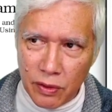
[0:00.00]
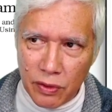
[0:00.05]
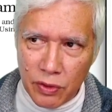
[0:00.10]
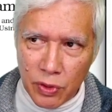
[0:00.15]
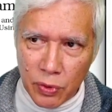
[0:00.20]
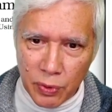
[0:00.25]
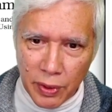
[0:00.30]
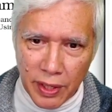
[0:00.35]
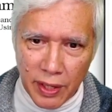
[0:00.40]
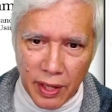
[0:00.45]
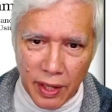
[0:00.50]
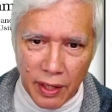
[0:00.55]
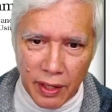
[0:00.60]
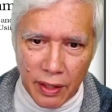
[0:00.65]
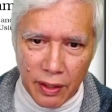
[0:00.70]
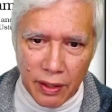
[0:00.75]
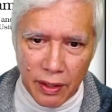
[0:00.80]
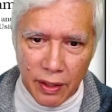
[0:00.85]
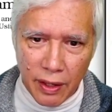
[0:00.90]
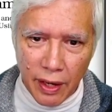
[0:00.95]

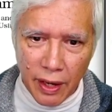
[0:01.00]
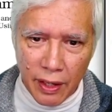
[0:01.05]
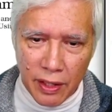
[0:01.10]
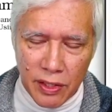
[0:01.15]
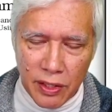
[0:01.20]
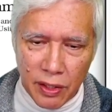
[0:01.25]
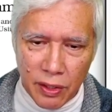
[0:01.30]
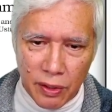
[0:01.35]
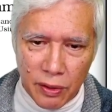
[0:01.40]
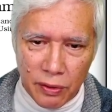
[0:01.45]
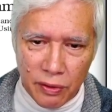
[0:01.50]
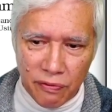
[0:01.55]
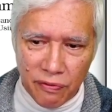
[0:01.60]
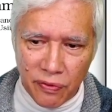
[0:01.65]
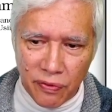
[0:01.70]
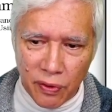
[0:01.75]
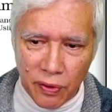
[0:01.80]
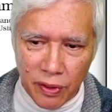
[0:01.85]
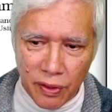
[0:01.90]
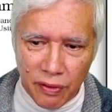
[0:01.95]
tweaking Xcode
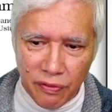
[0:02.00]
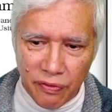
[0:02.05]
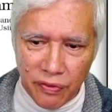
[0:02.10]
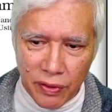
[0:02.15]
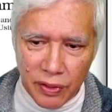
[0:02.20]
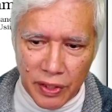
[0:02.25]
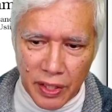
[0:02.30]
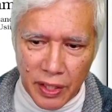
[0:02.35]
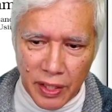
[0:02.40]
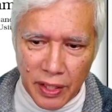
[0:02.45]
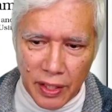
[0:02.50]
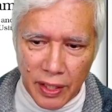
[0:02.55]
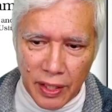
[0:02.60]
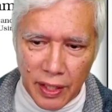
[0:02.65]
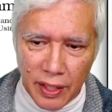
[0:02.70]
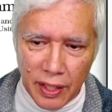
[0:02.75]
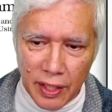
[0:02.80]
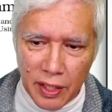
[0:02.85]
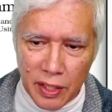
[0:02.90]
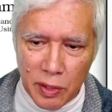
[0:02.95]
for
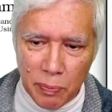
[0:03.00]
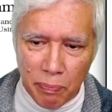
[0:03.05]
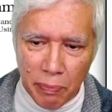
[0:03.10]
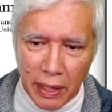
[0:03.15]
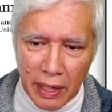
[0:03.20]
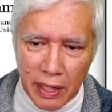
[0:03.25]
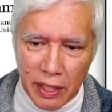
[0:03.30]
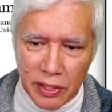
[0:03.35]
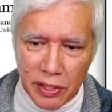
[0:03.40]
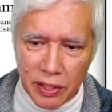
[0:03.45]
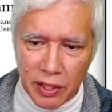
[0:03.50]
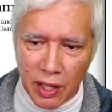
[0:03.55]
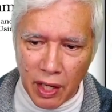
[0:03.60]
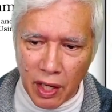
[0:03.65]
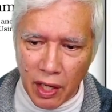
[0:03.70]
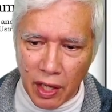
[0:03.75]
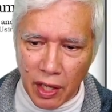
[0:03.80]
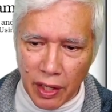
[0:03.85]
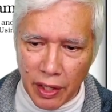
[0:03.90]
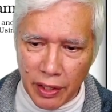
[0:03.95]
TDD, is based
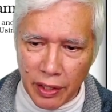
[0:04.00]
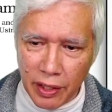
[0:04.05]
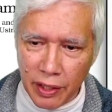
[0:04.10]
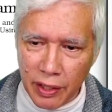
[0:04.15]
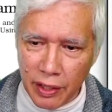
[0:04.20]
on,